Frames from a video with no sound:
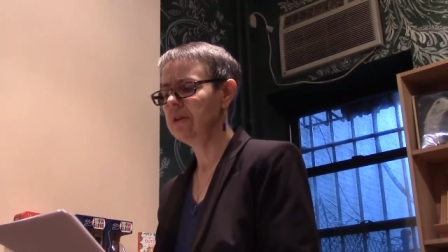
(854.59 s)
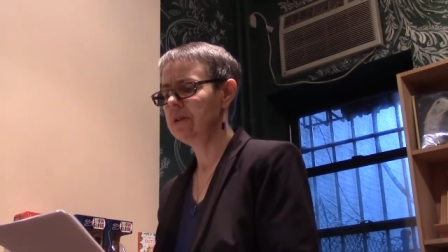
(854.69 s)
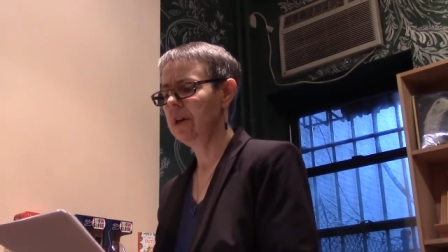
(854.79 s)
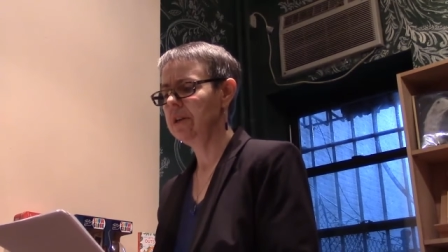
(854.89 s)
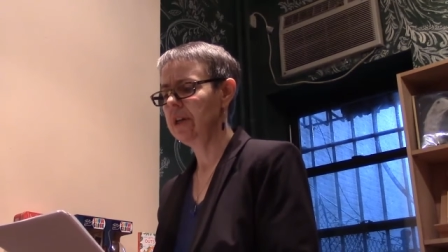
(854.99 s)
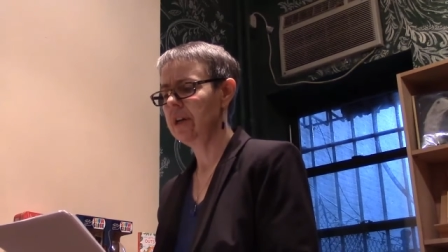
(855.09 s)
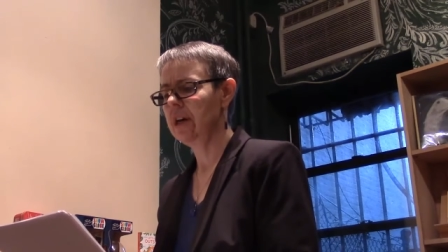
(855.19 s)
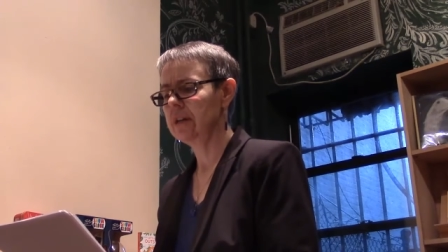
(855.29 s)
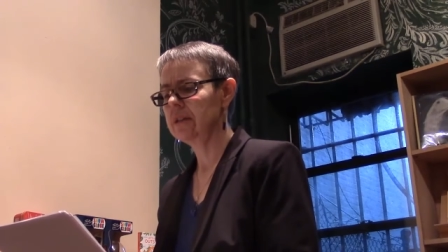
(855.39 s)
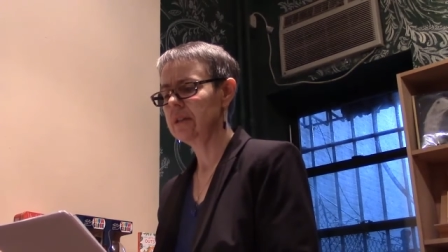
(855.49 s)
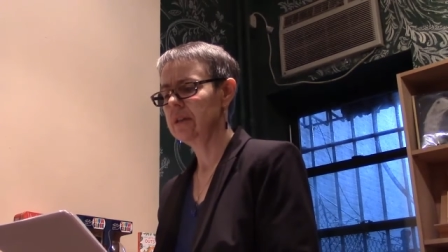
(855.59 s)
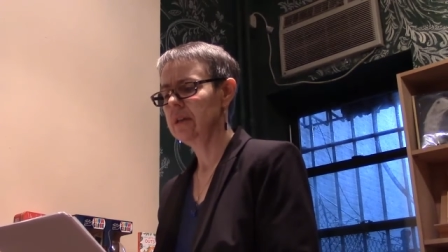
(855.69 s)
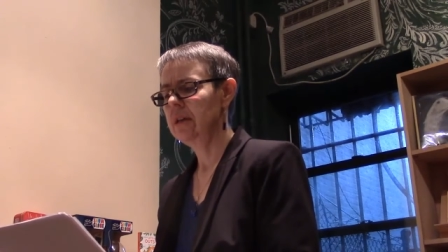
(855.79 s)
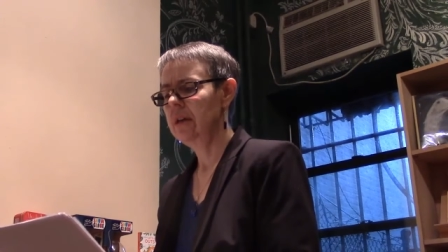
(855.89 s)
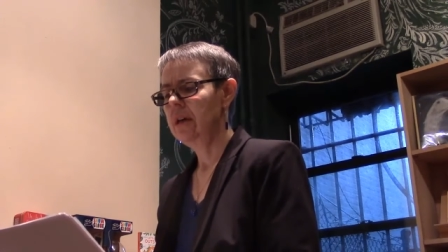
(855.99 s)
yelled Hickox.
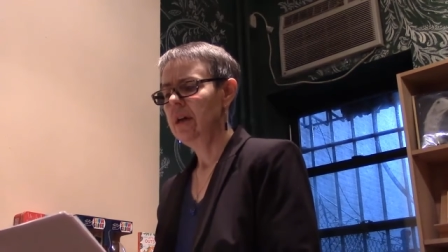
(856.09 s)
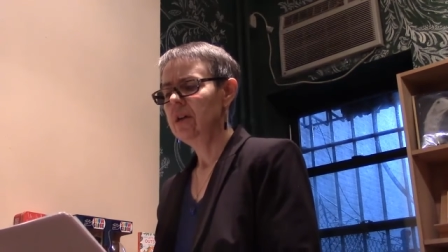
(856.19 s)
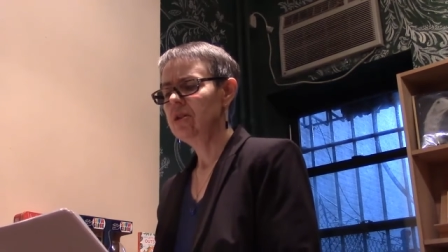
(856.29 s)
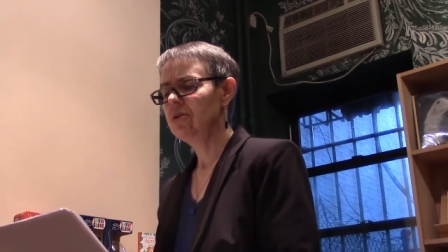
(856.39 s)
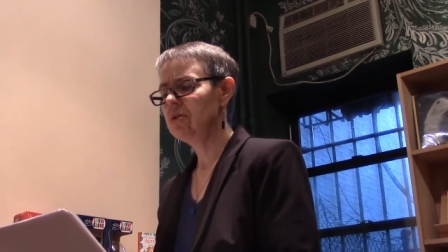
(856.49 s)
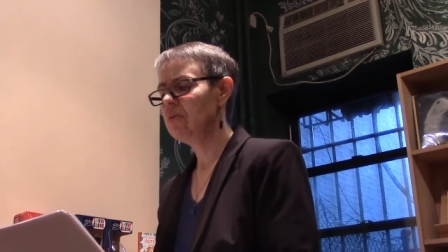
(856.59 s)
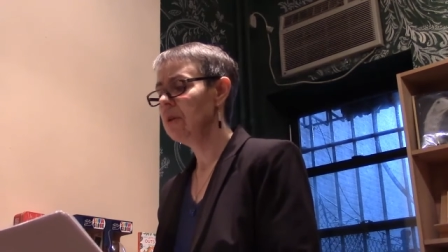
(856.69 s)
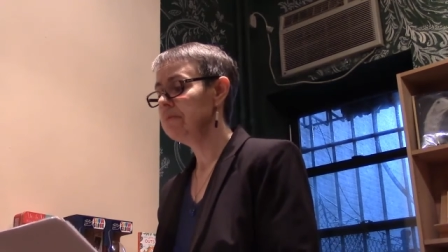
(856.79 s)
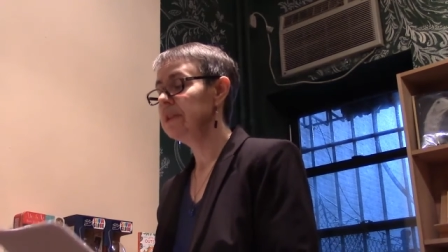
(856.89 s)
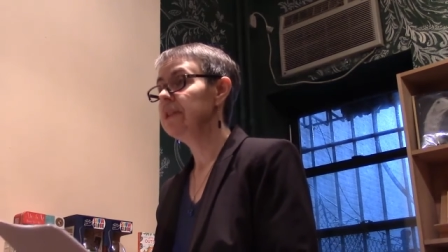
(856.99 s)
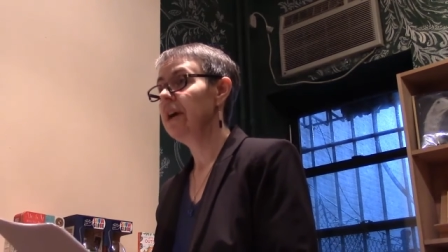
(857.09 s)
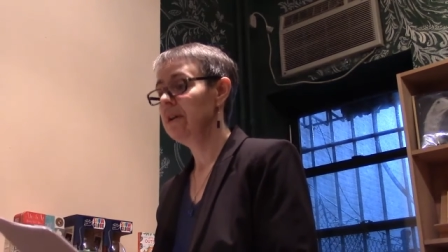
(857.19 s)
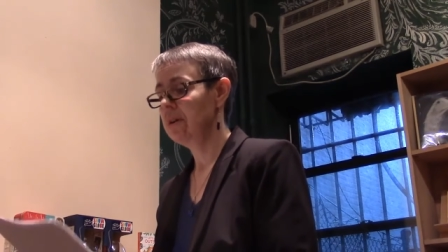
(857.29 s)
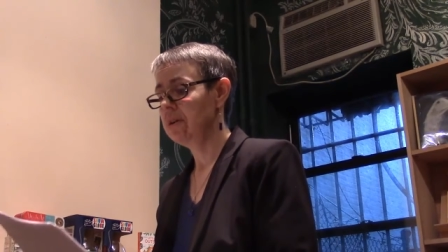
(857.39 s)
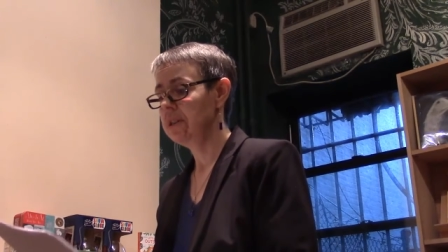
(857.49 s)
Joe squirmed in
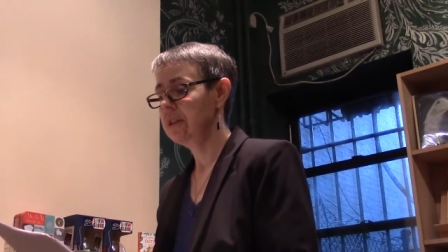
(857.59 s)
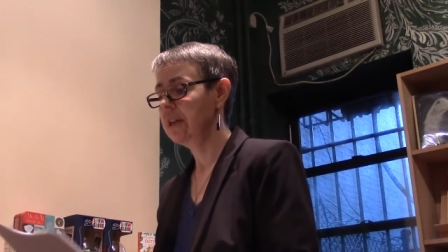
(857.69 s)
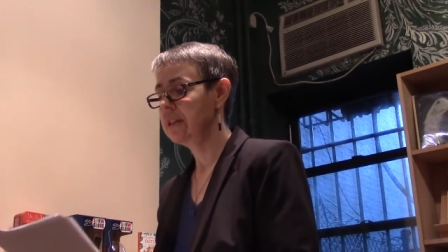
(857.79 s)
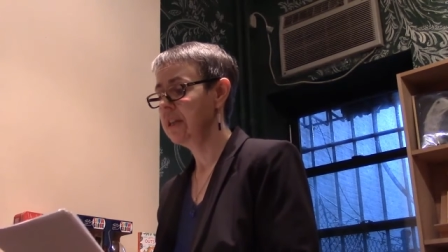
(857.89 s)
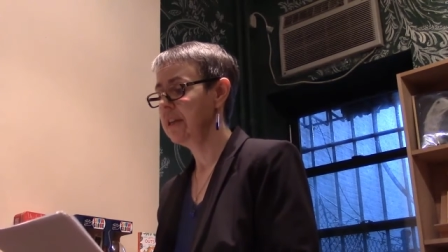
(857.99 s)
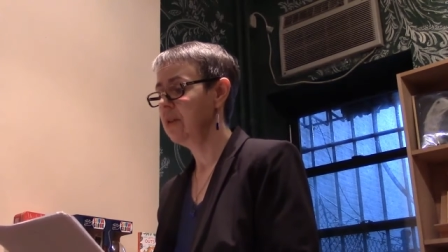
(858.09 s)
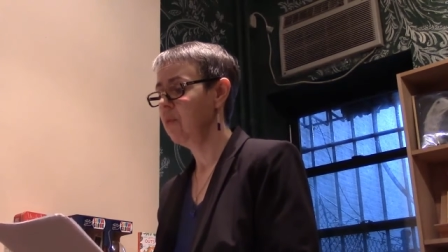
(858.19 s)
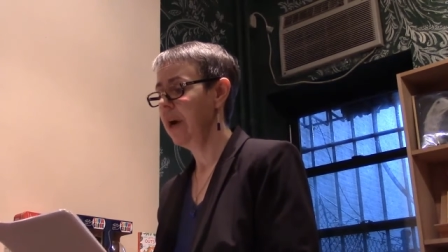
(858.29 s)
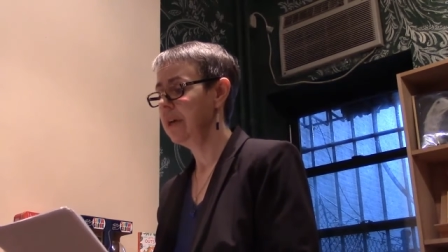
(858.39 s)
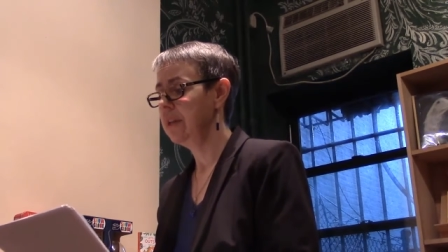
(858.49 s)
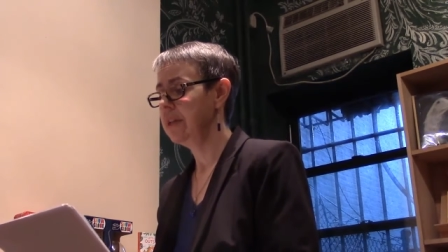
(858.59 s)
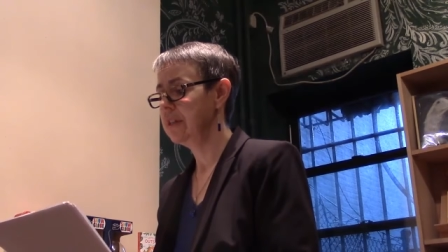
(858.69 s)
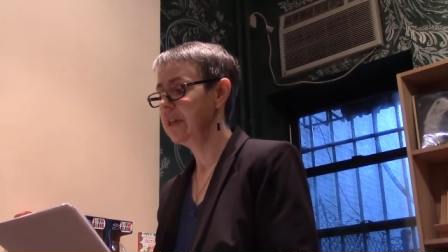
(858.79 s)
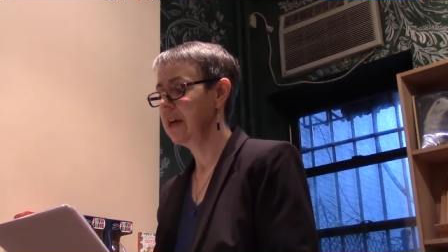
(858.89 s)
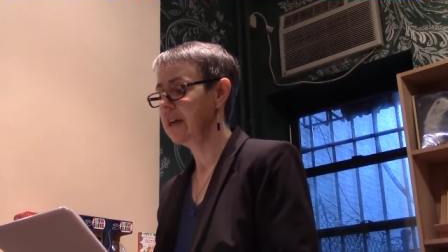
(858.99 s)
terror, his legs kicking wildly as
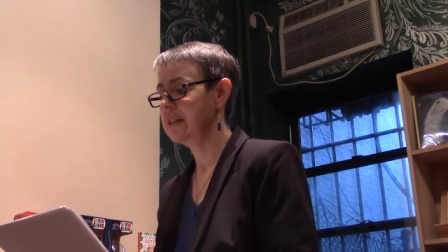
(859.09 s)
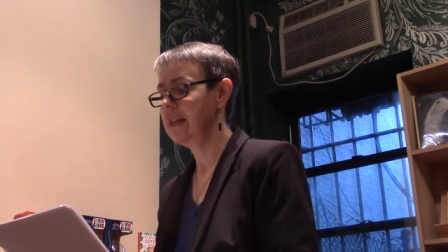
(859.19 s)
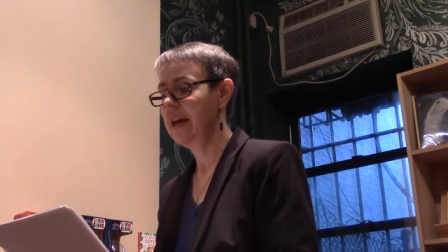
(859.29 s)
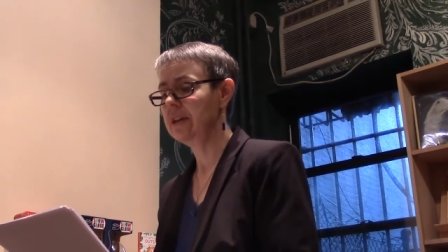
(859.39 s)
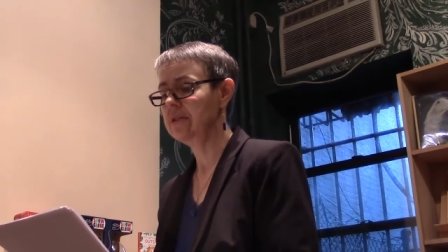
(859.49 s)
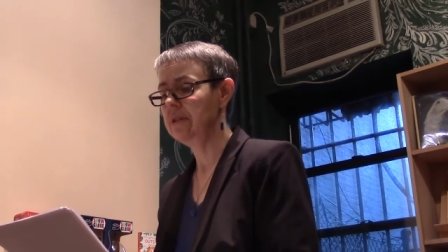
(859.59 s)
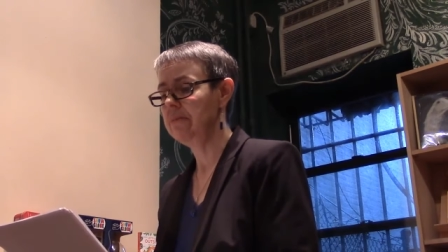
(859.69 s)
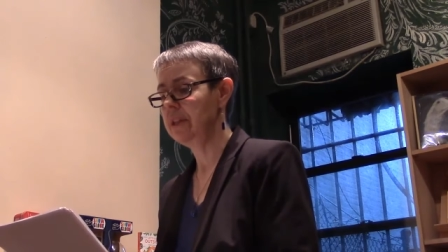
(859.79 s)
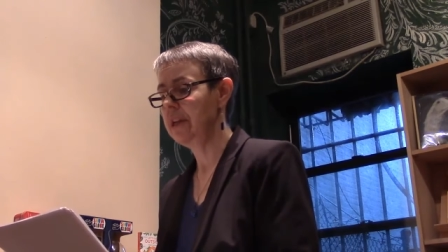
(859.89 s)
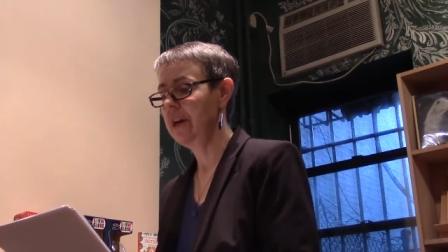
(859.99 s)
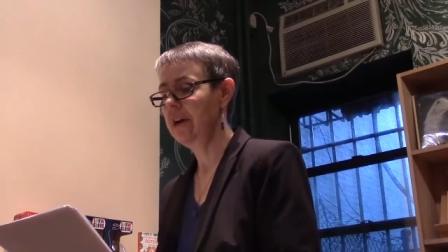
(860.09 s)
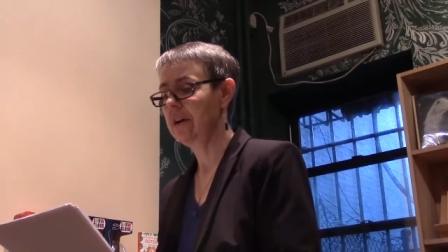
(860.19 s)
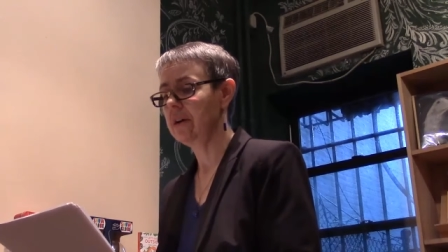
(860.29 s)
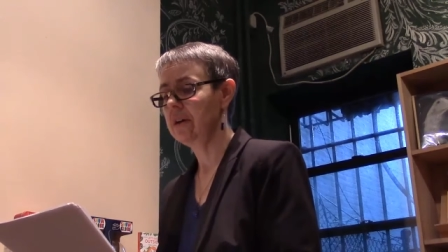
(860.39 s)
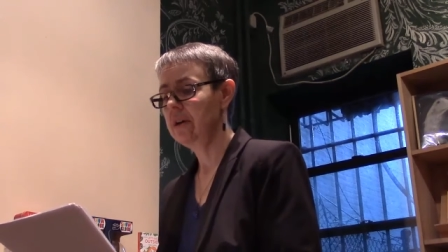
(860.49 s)
Hickox dangled him in the air.